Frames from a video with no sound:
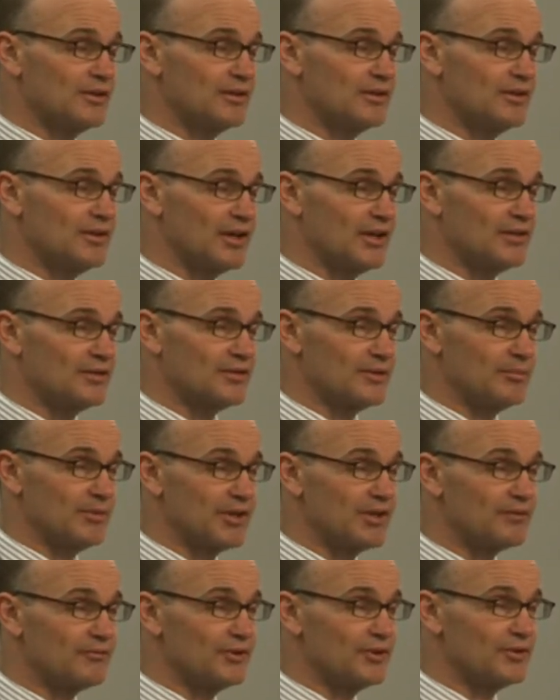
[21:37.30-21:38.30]
done some
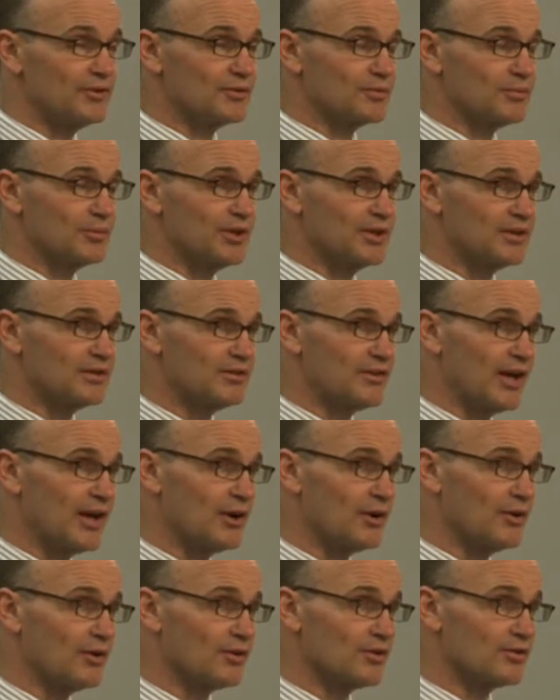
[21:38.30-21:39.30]
interviews with
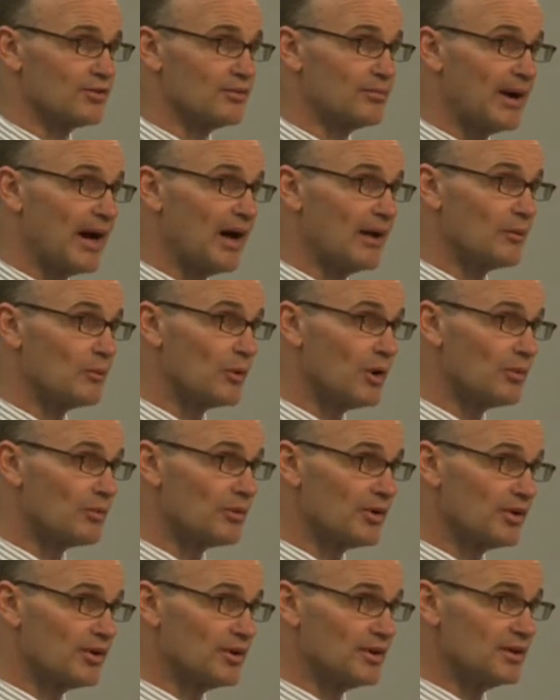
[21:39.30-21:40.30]
stakeholders about what
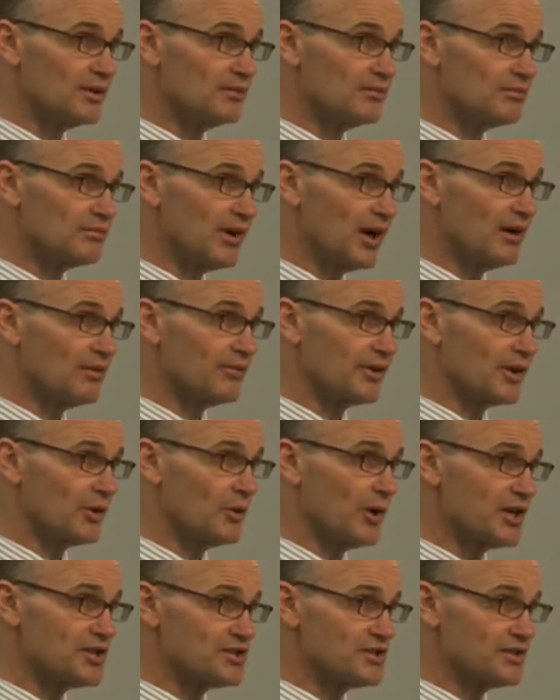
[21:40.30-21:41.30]
were the relevant
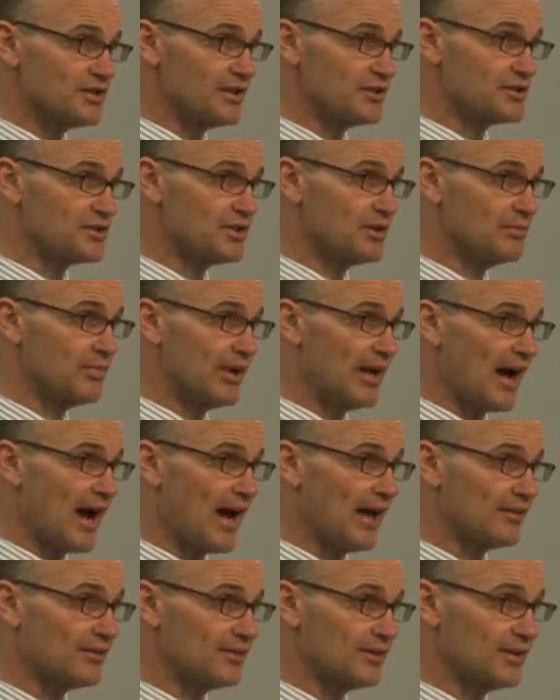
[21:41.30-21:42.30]
questions that should be
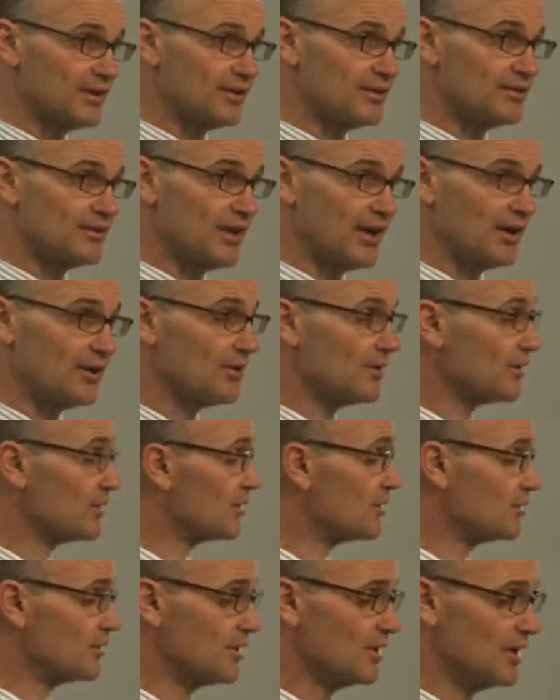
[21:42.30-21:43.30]
asked in a
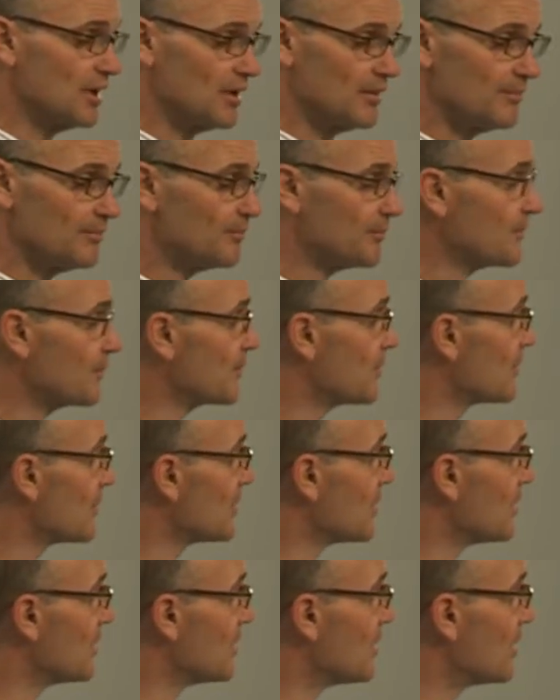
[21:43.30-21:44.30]
stakeholder
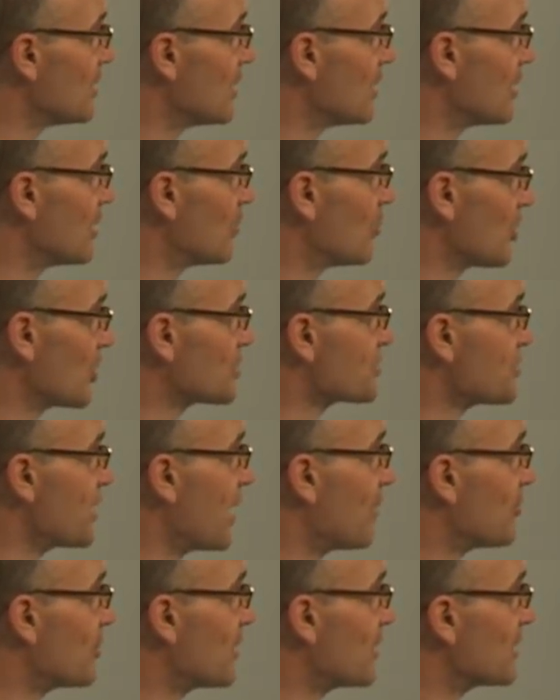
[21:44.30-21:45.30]

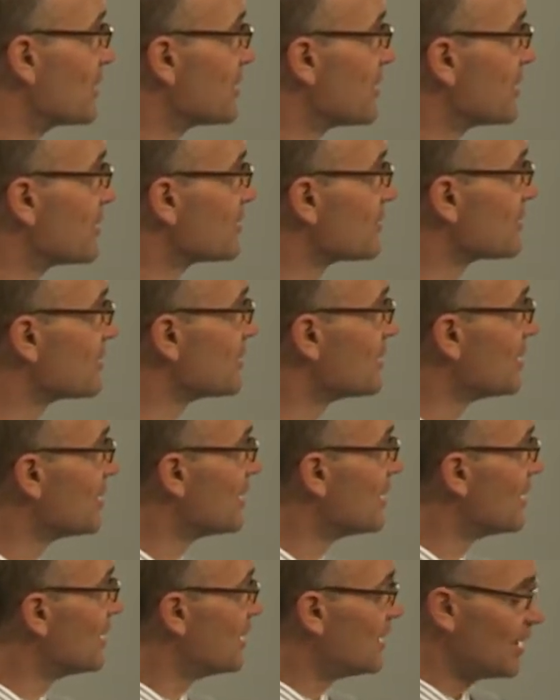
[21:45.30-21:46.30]
workshop like this.
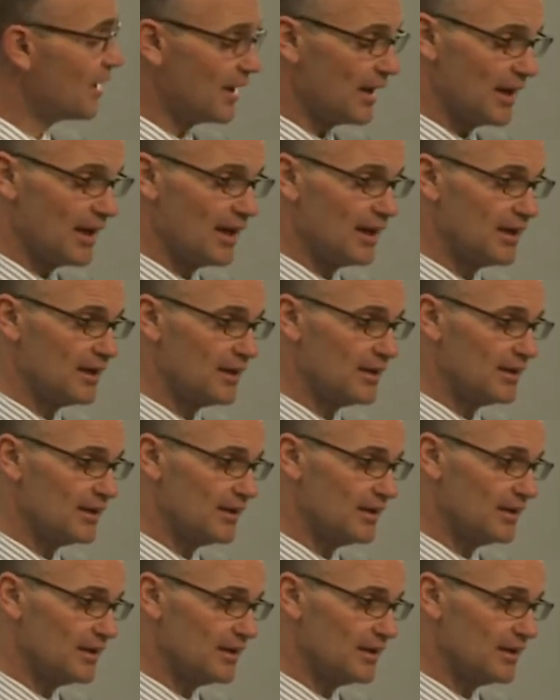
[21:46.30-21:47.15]
And